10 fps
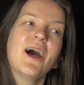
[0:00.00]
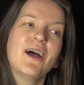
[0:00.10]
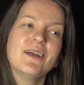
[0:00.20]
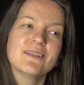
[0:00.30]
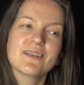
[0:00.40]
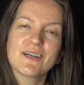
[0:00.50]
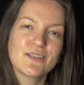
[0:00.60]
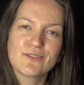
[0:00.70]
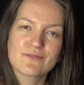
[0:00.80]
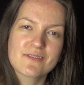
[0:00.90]
and I
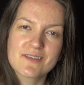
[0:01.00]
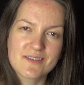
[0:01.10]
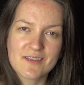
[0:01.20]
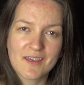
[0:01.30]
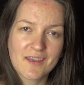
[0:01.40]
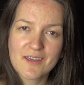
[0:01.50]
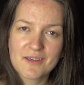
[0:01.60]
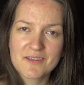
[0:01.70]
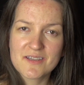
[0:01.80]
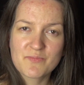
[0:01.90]
don't
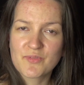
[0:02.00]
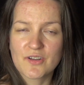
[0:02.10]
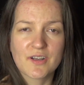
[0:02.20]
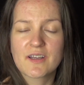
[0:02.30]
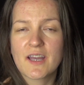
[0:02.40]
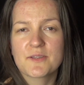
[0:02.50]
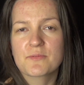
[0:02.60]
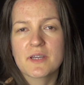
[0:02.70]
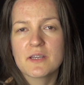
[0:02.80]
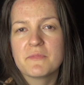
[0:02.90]
see this product
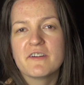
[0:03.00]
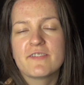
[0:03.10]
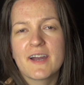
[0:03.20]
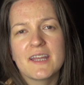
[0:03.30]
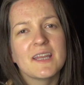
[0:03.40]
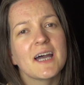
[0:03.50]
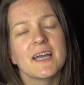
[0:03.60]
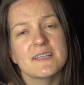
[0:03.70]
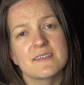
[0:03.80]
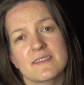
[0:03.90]
gathering in my fine
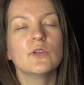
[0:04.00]
lines,